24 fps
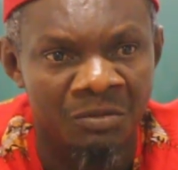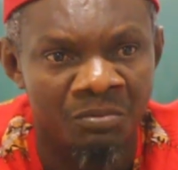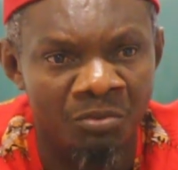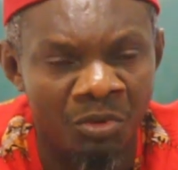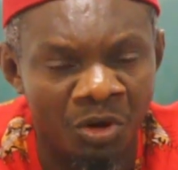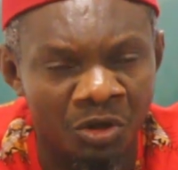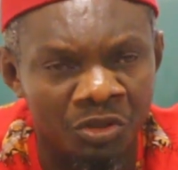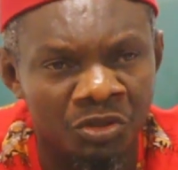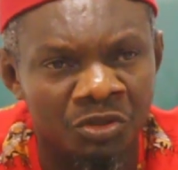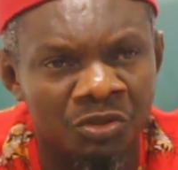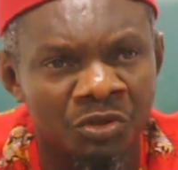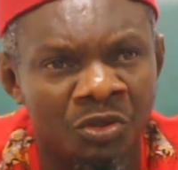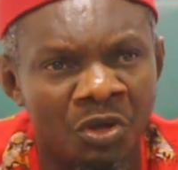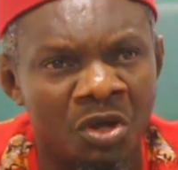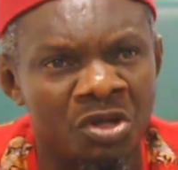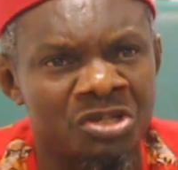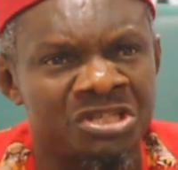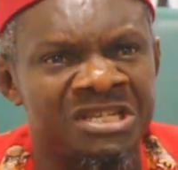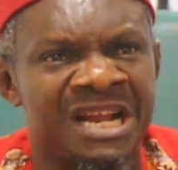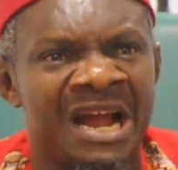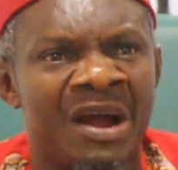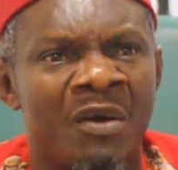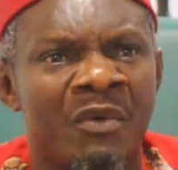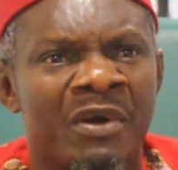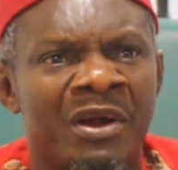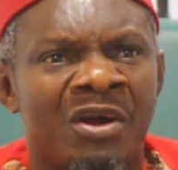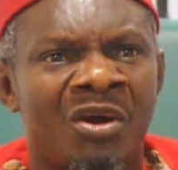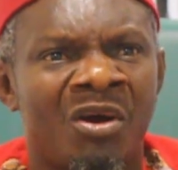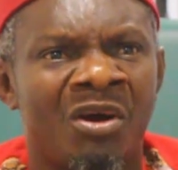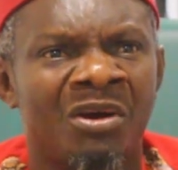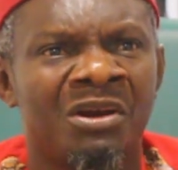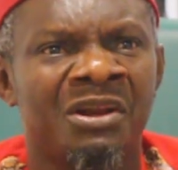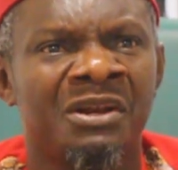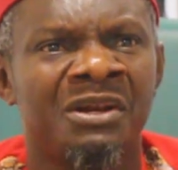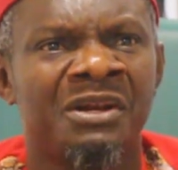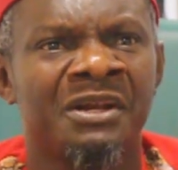But those that we
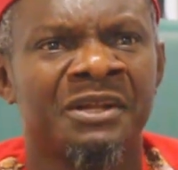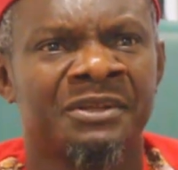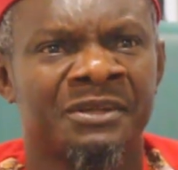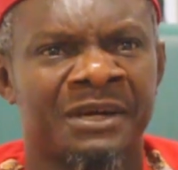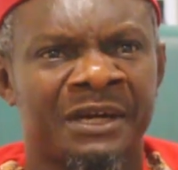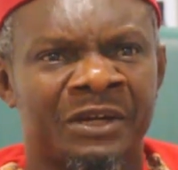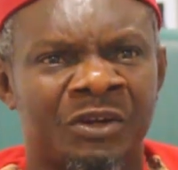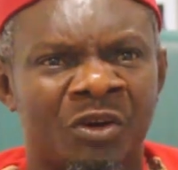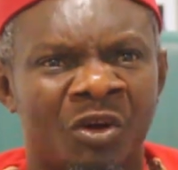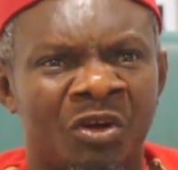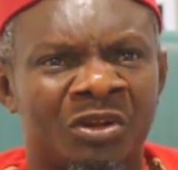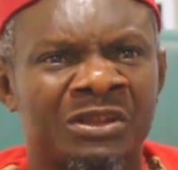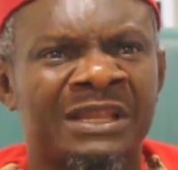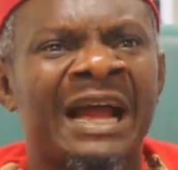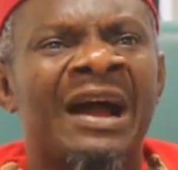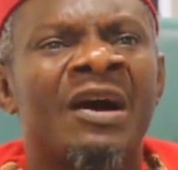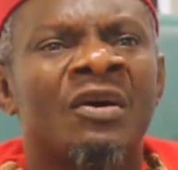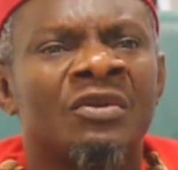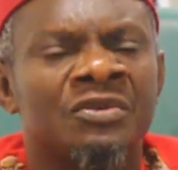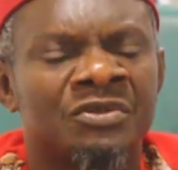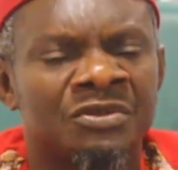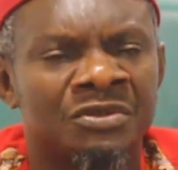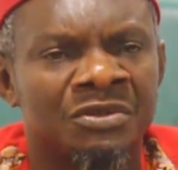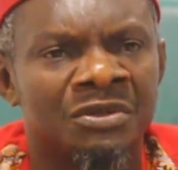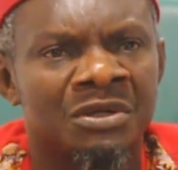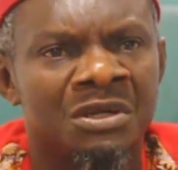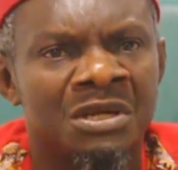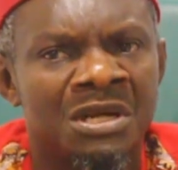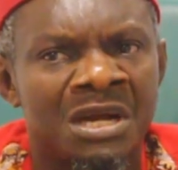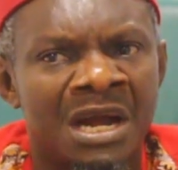call illiterate or tout